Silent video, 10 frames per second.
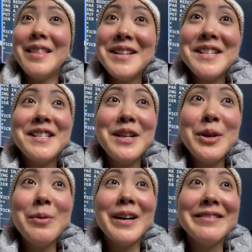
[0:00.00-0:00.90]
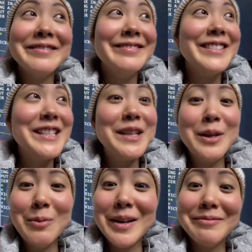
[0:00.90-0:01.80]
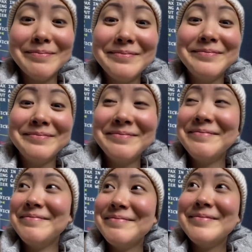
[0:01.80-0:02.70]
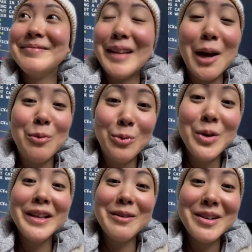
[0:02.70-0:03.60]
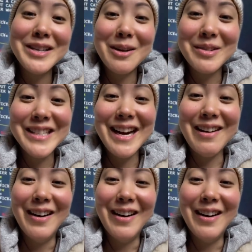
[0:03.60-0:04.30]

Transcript: this is a new one. That's a new one. I really wish I was there.